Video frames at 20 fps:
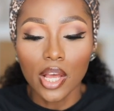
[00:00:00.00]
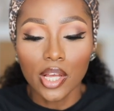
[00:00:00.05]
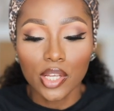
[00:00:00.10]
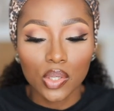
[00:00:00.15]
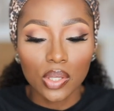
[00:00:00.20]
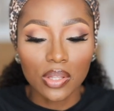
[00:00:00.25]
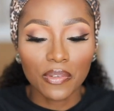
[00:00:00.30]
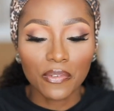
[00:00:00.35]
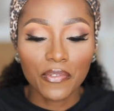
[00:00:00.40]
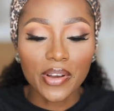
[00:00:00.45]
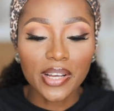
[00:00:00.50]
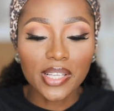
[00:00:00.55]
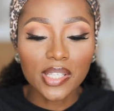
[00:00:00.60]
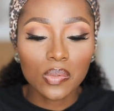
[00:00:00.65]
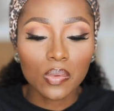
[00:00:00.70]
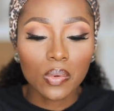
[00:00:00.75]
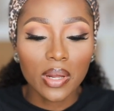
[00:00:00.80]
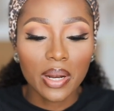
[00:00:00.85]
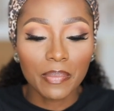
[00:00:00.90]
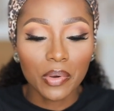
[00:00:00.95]
So the
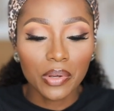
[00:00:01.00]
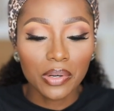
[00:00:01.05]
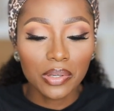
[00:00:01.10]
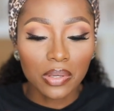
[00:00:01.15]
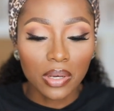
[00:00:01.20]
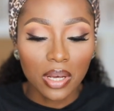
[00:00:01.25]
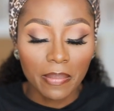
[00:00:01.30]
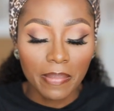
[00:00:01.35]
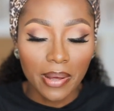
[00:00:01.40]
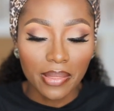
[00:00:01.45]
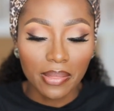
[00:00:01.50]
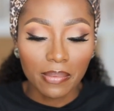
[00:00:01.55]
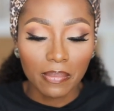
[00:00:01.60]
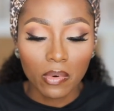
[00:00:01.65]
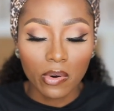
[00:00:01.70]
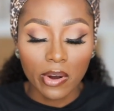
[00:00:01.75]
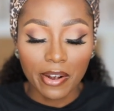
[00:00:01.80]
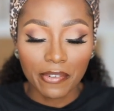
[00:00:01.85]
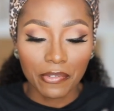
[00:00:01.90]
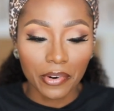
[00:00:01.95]
first one, I'm going to talk about the
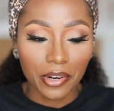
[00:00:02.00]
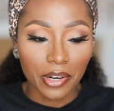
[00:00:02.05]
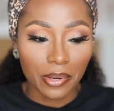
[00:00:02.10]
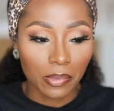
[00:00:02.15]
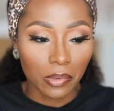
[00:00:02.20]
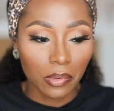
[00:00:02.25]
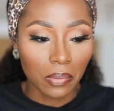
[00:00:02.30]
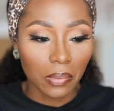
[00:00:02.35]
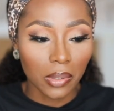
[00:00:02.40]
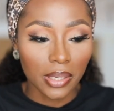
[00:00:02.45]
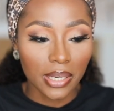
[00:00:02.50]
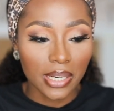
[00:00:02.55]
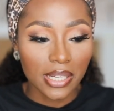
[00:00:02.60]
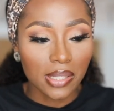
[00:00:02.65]
more affordable one,